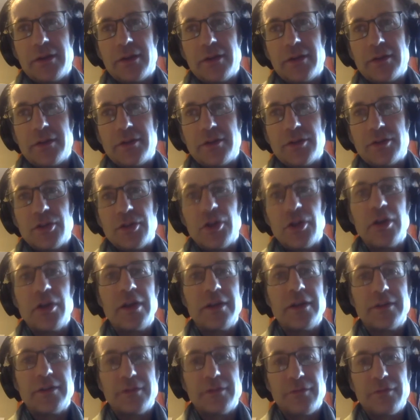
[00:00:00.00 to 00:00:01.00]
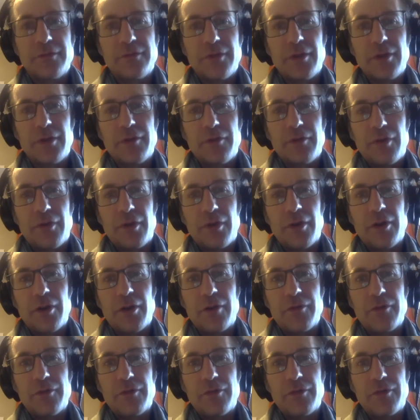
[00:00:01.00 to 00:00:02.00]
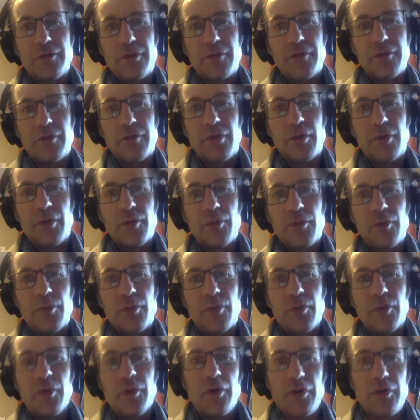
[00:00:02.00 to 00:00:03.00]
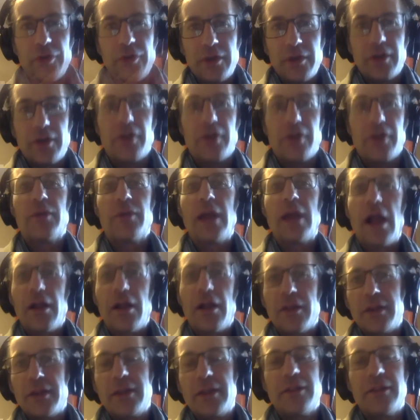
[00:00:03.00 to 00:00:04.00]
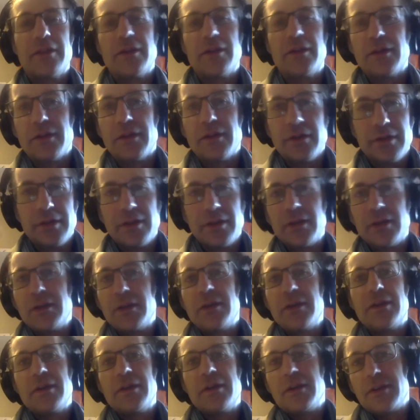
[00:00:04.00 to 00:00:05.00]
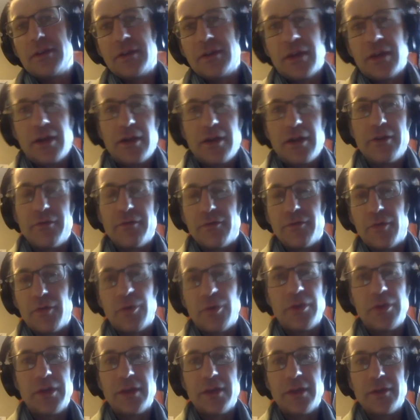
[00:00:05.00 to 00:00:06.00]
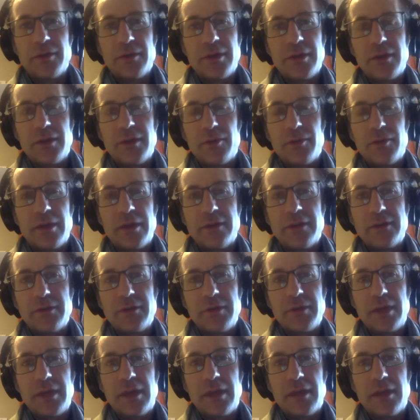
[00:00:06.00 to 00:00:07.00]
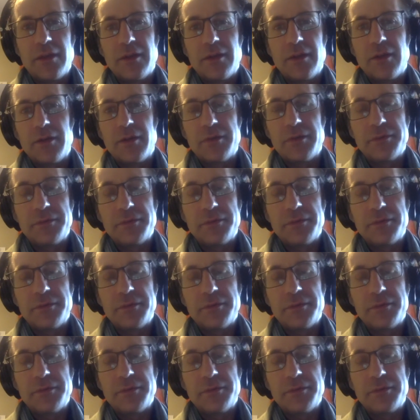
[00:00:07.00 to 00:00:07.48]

churnings of our world and our reality that are unfolding in ways that we can't know.